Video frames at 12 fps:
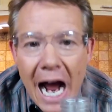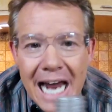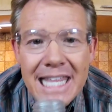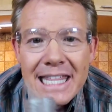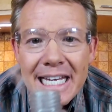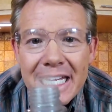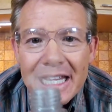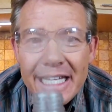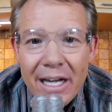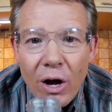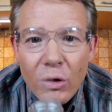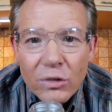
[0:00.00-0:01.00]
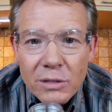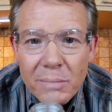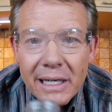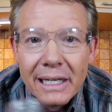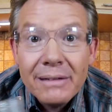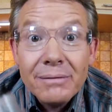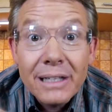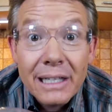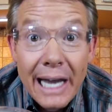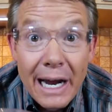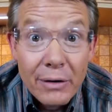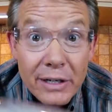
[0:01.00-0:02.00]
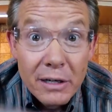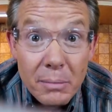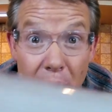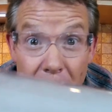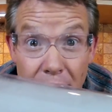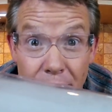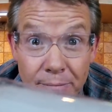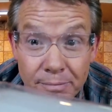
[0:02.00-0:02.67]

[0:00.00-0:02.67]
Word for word: I think, the ultimate cloud in a bottle.